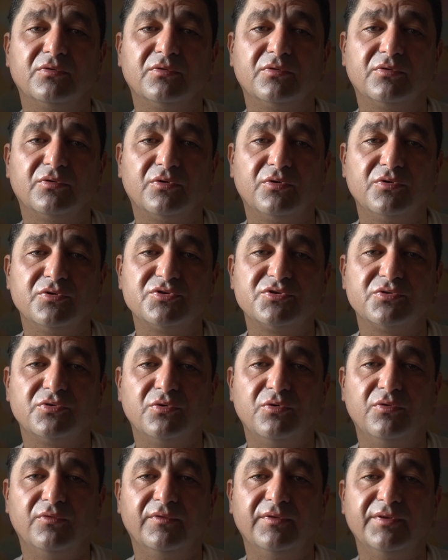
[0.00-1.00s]
gross
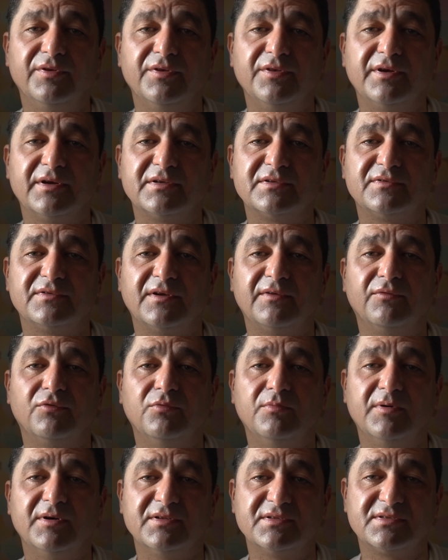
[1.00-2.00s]
over the next several
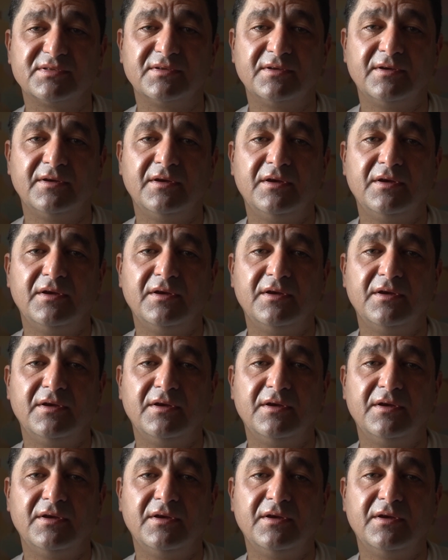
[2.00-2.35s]
months.